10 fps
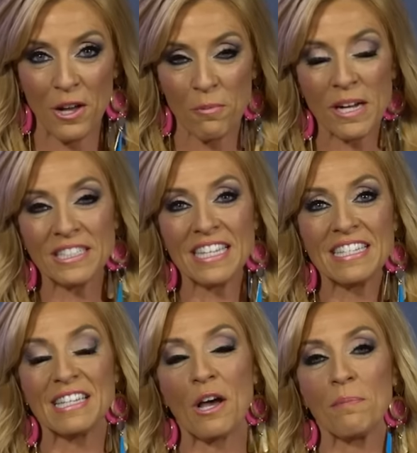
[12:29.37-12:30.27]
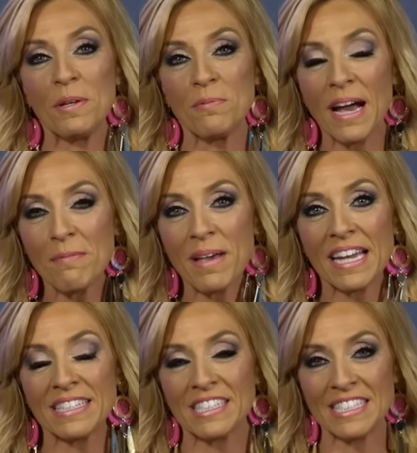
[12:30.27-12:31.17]
Watch this, and I'll be right
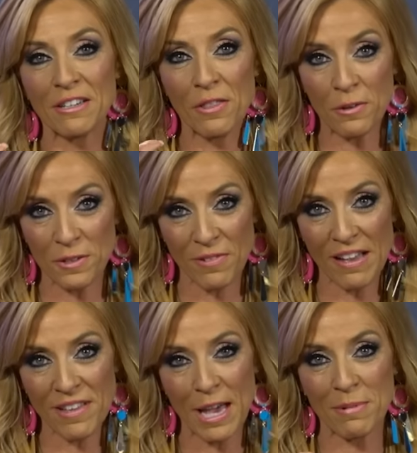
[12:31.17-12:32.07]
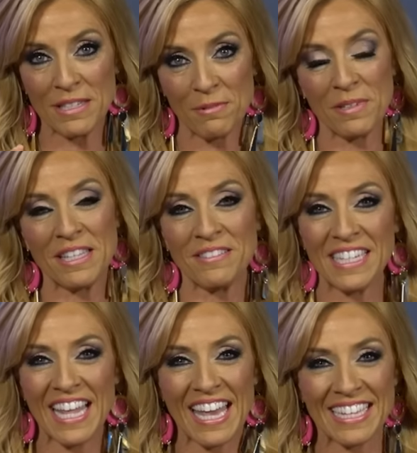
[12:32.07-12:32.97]
back to share those five habits with you today.